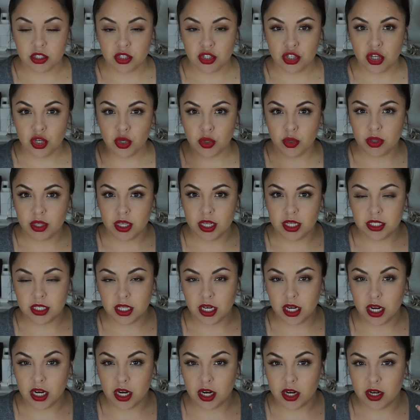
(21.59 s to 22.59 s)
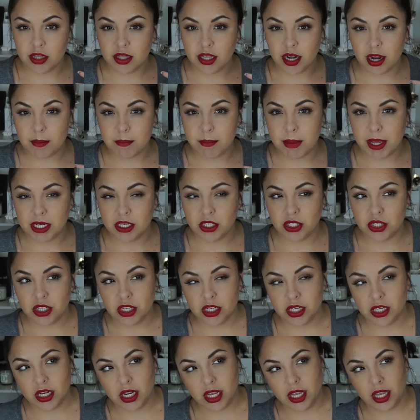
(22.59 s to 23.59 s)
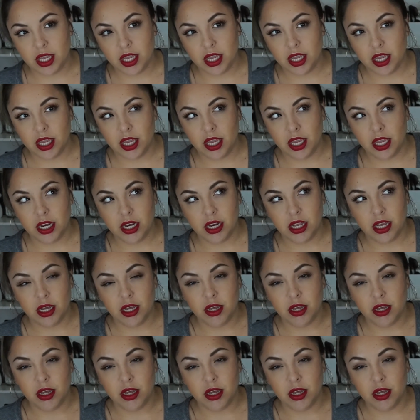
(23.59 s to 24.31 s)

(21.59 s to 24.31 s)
two things in here that I mentioned in